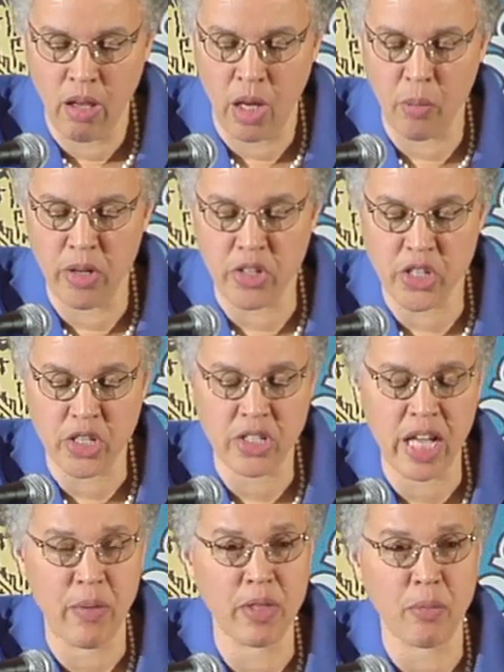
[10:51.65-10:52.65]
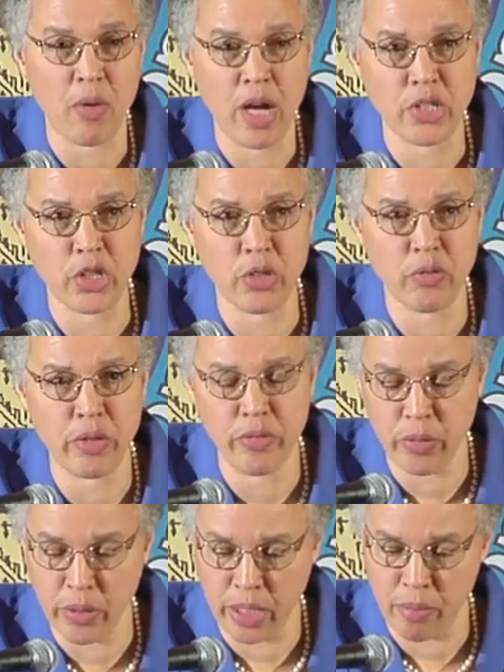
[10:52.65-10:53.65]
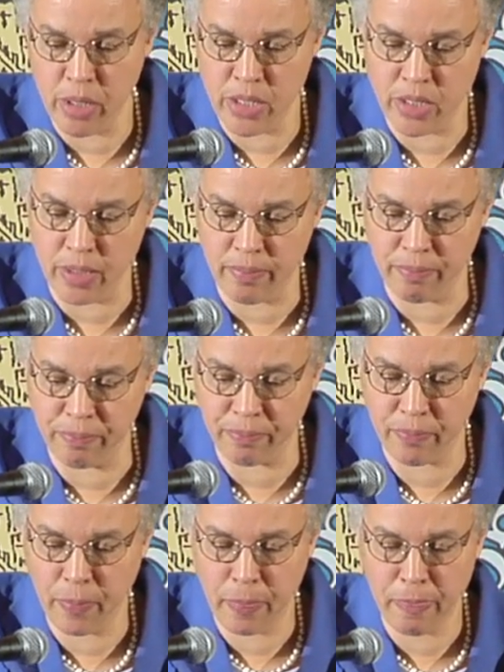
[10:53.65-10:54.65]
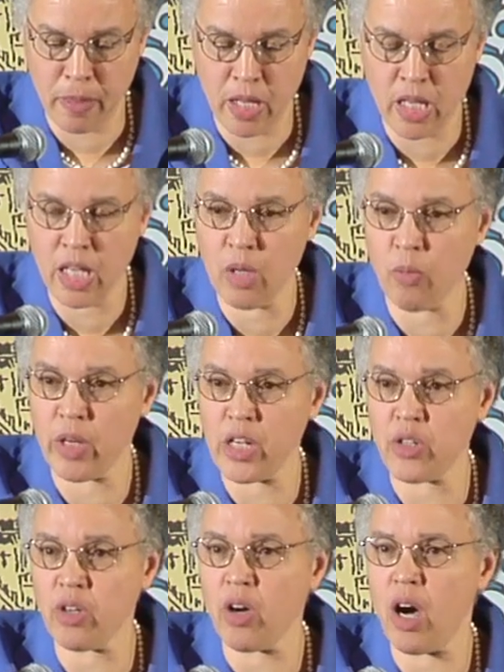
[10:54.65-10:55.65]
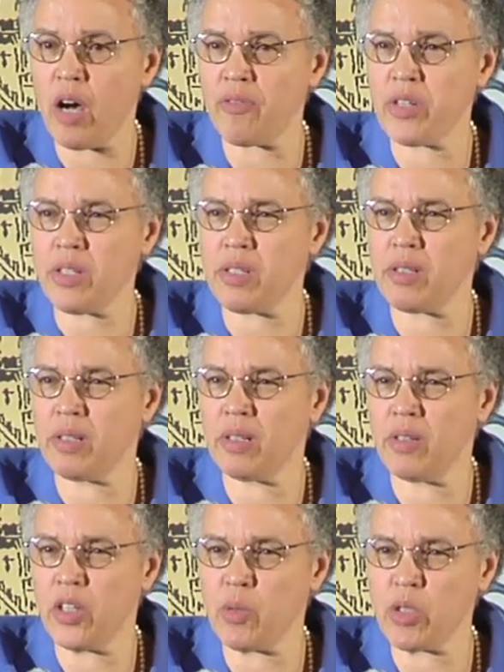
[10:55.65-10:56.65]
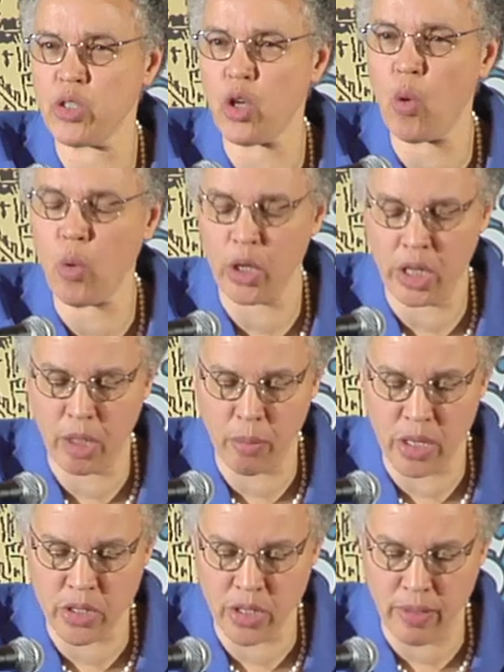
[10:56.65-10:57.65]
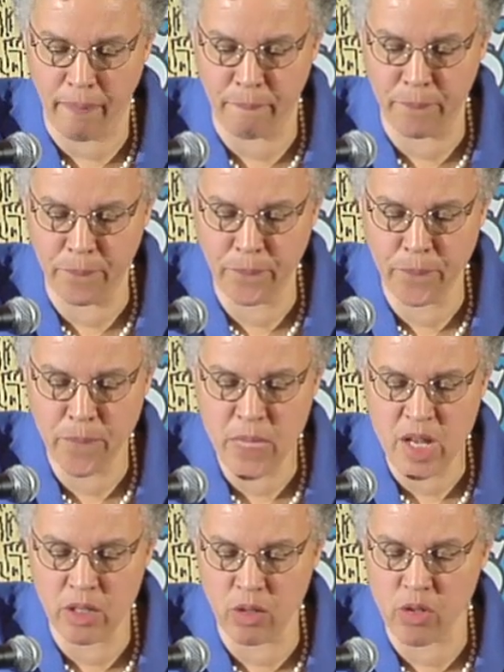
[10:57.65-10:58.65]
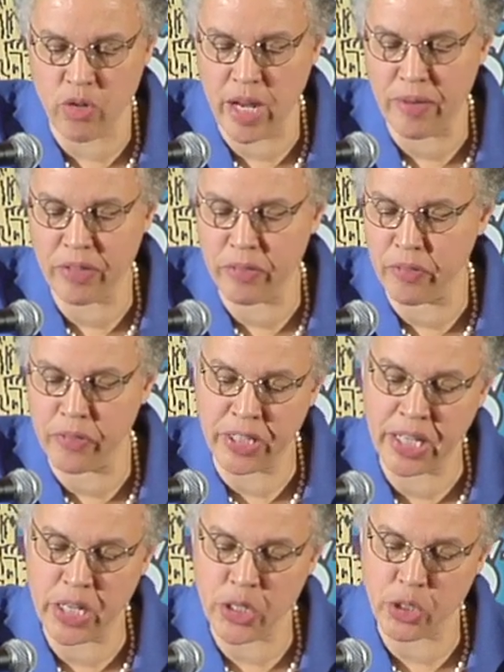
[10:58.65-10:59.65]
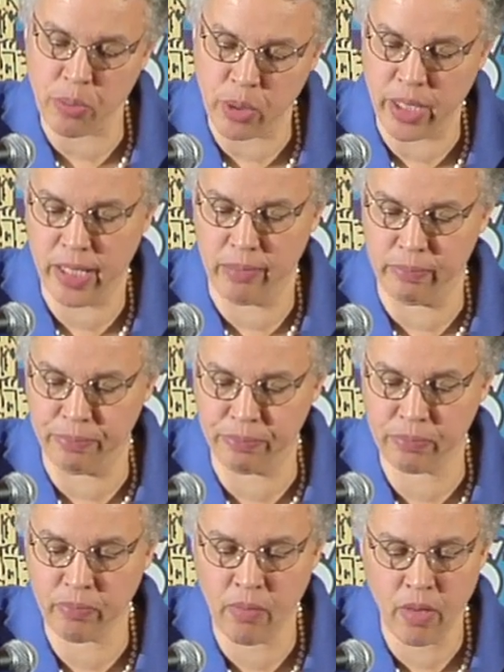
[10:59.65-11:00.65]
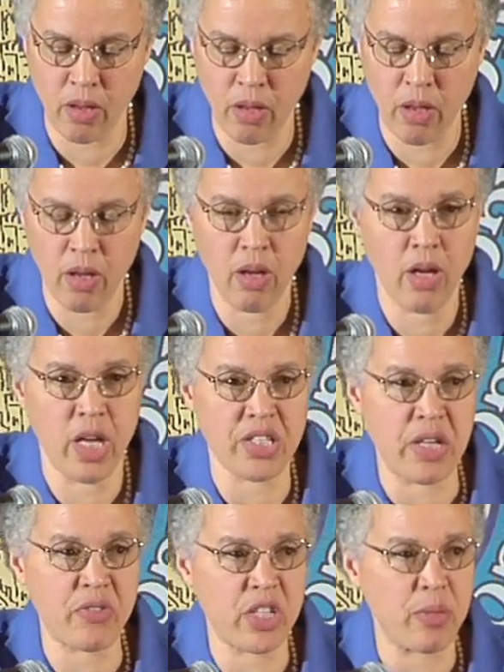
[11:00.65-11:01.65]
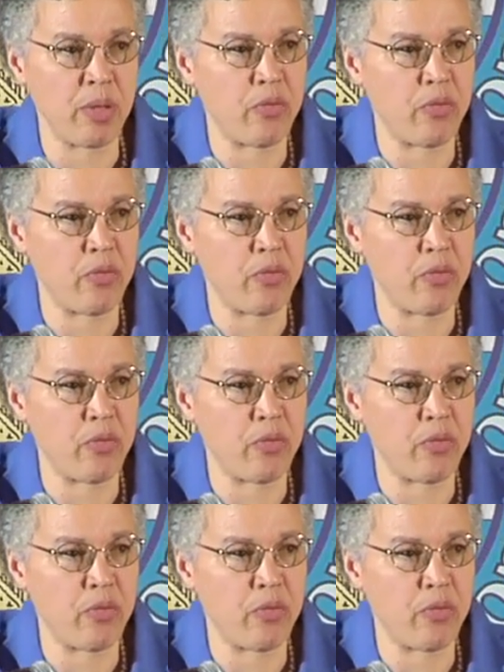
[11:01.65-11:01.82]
and we are just now in the process of reviewing a budget. When I took office, there was no working budget, no draft of a financial plan. As I've said